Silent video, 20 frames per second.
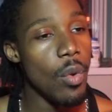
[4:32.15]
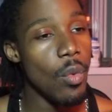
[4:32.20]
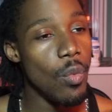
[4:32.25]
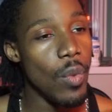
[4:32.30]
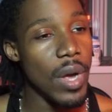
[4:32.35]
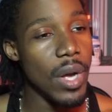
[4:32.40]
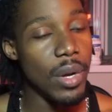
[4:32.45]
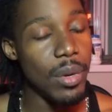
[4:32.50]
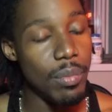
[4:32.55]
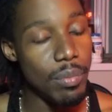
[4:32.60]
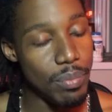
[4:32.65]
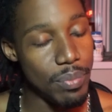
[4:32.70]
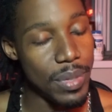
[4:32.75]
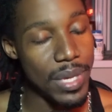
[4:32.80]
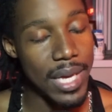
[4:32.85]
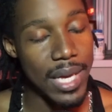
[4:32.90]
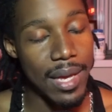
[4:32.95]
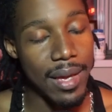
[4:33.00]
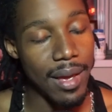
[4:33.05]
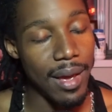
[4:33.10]
will
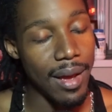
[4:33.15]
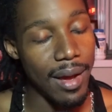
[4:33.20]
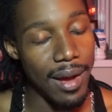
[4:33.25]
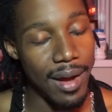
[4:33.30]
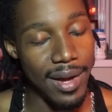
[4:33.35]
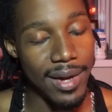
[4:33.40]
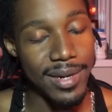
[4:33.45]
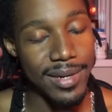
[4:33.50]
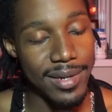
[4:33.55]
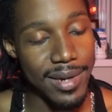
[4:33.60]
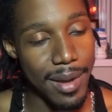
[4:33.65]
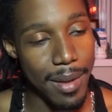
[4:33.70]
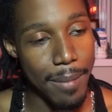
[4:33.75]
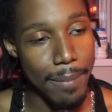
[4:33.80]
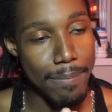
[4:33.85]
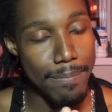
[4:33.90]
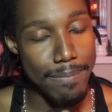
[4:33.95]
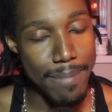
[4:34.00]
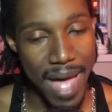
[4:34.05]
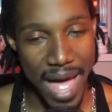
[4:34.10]
be
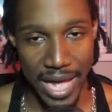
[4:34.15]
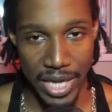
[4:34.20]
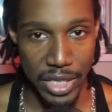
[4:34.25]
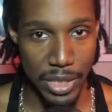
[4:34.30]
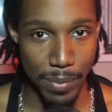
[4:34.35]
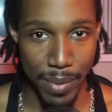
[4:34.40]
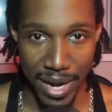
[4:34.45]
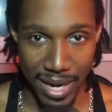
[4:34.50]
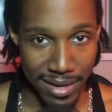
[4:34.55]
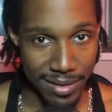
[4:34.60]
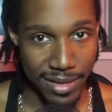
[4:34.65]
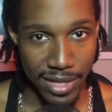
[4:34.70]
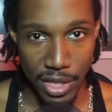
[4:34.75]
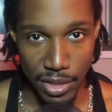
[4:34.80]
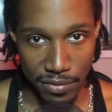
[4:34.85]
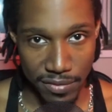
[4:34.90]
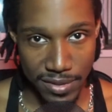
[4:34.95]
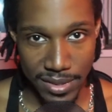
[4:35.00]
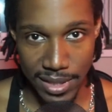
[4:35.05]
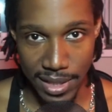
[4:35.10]
unmatched by anything
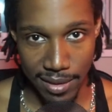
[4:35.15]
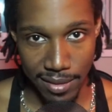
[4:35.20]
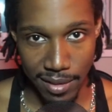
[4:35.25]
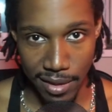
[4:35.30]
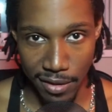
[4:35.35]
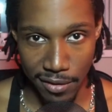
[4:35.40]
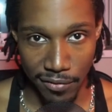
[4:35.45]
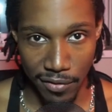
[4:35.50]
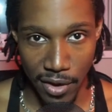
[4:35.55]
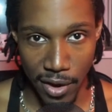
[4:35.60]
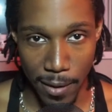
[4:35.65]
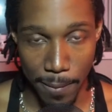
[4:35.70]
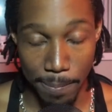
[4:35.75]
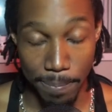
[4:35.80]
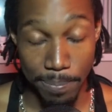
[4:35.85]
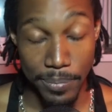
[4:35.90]
you've seen thus far.